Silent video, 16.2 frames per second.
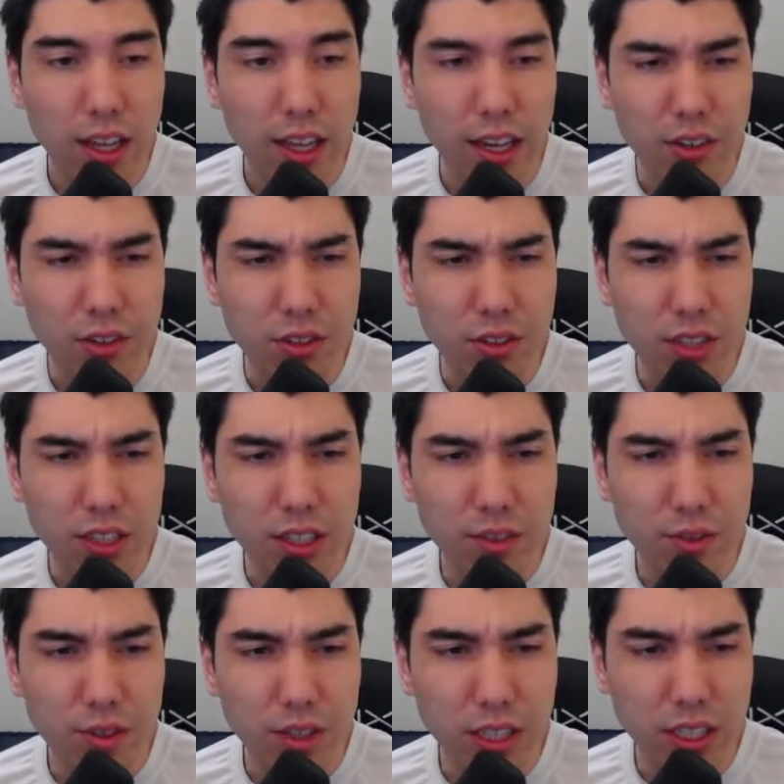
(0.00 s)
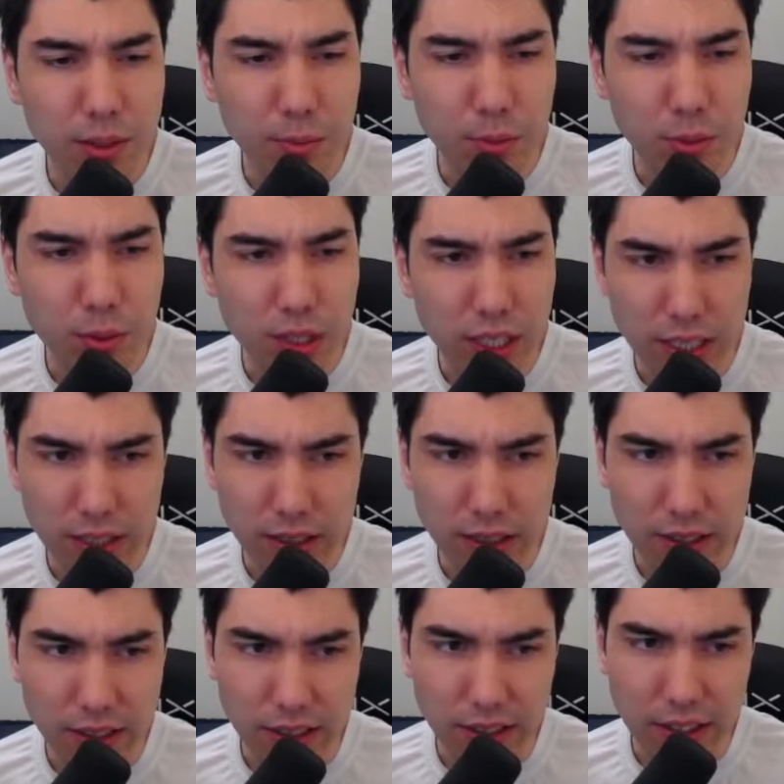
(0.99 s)
I really wanted to play
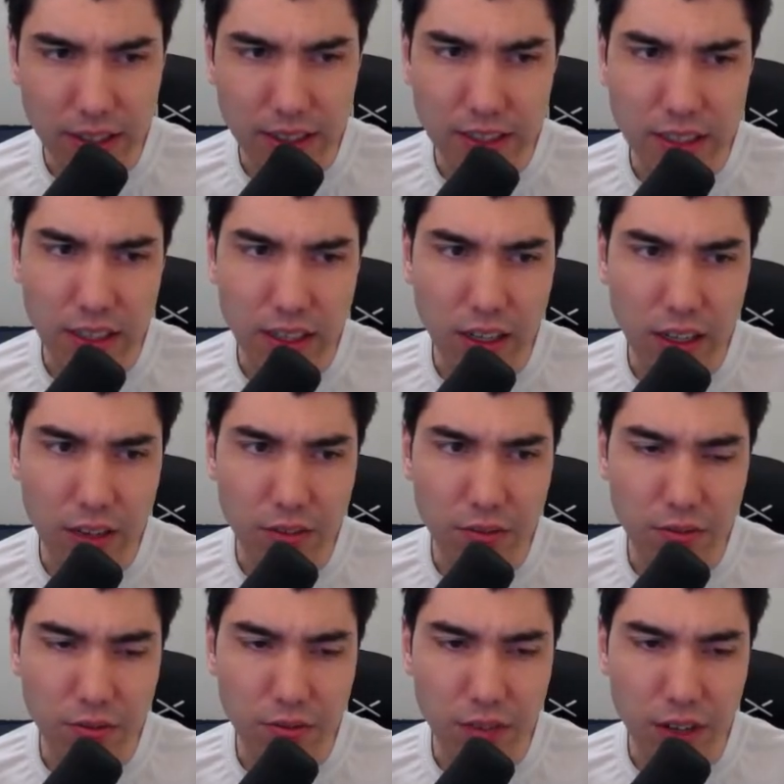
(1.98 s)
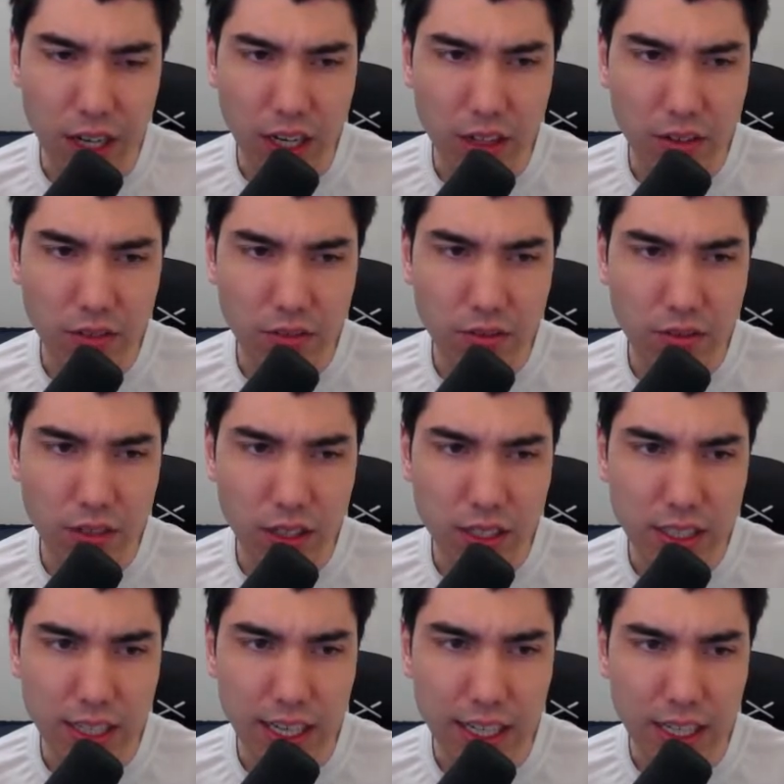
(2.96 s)
knight to f5,
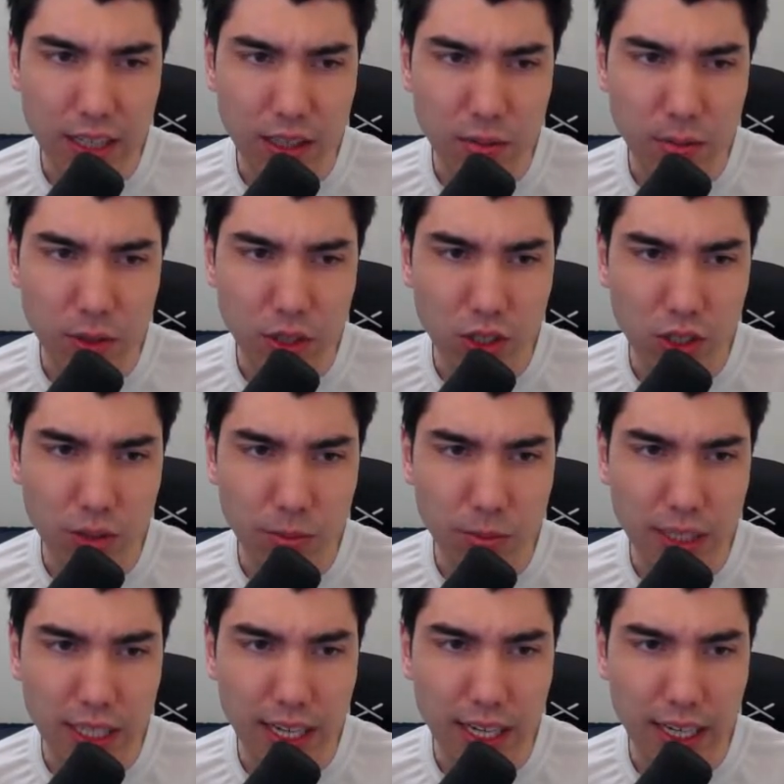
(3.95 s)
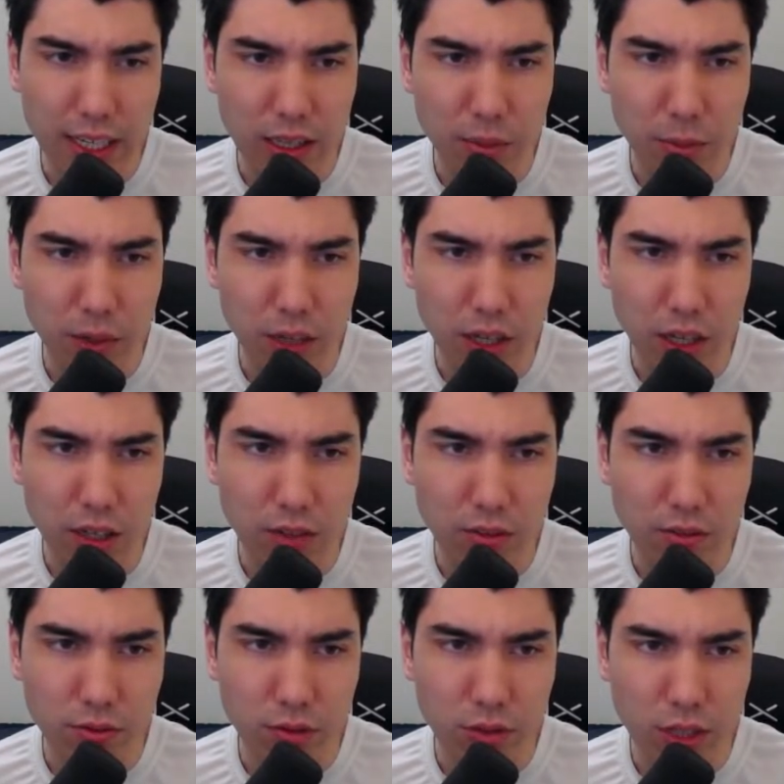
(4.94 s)
attacking the bishop, attacking the pawn,
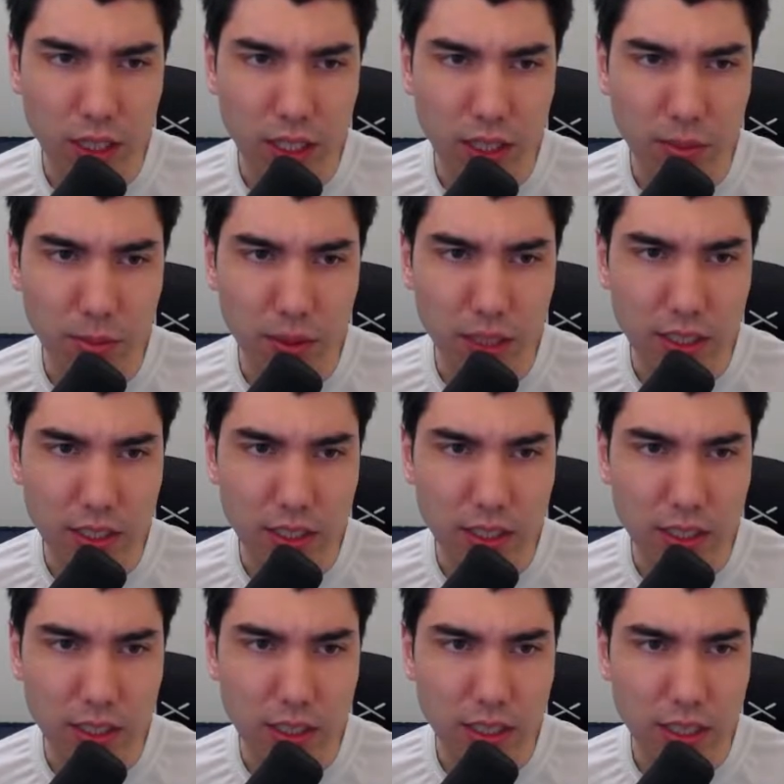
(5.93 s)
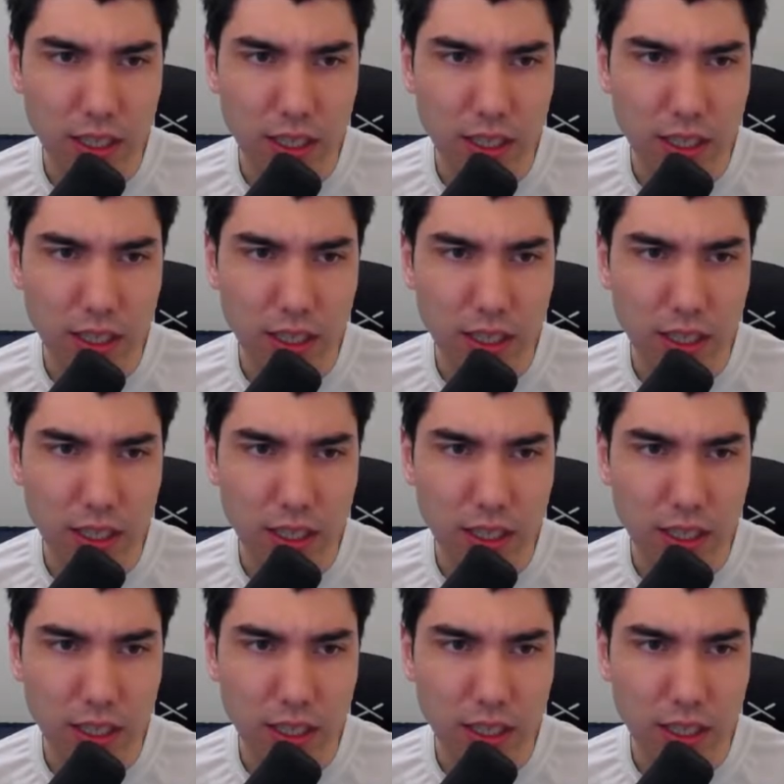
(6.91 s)
forking the pieces.